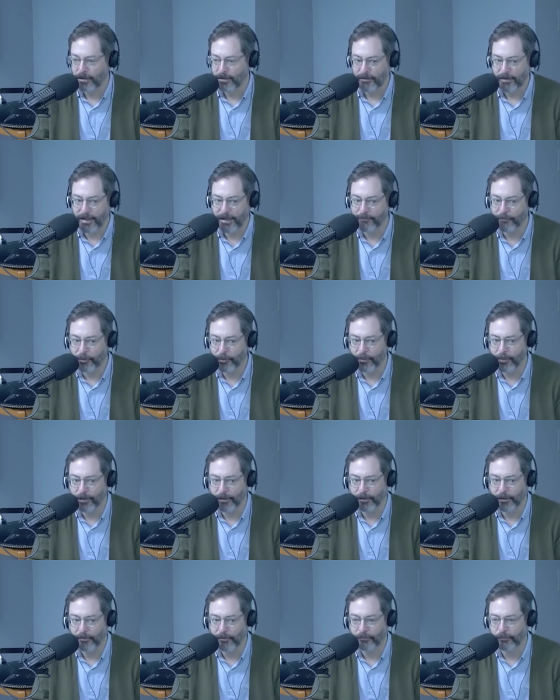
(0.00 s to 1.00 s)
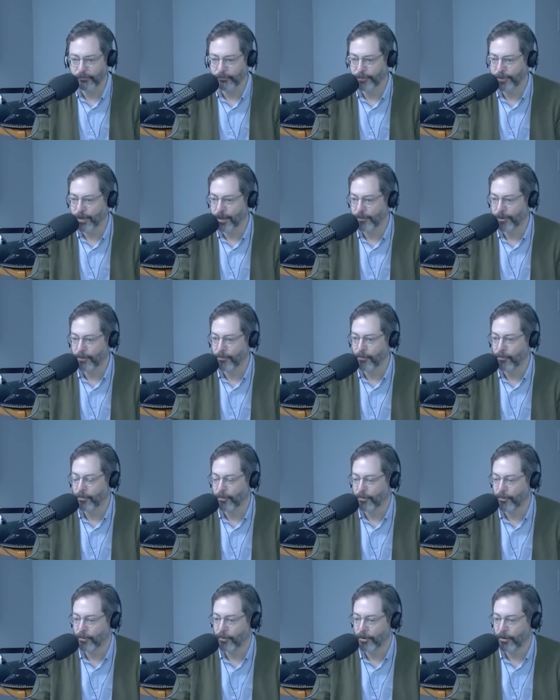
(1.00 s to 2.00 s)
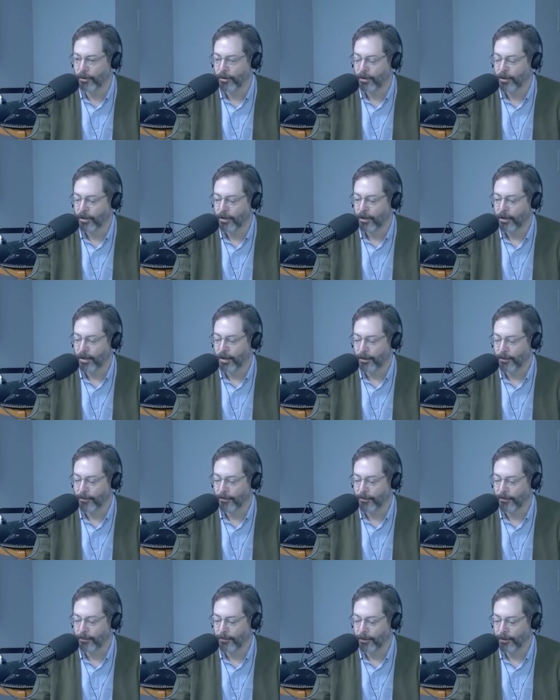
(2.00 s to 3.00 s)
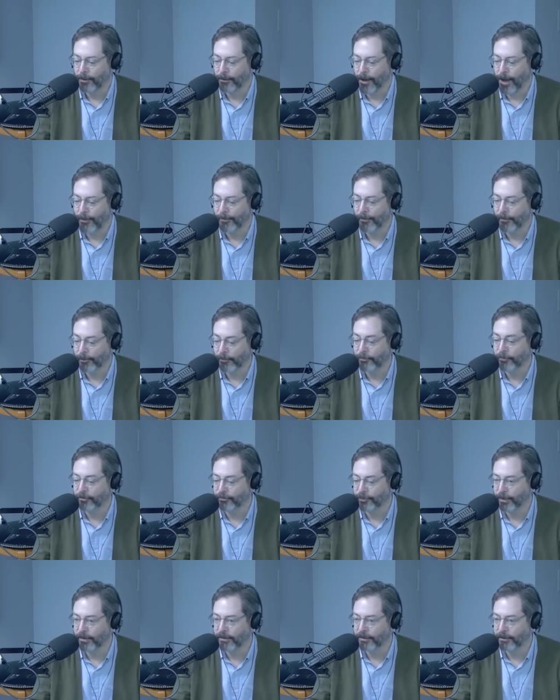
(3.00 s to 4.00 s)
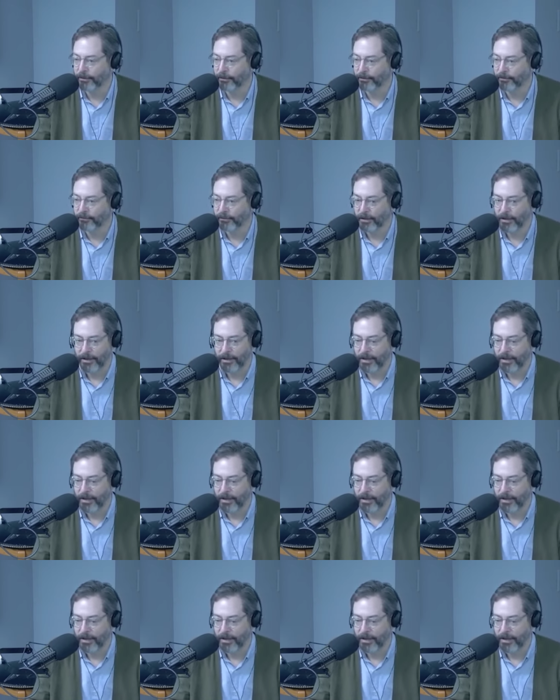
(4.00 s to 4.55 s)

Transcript: 84-month loans, which are becoming more and more popular and pushed by dealers.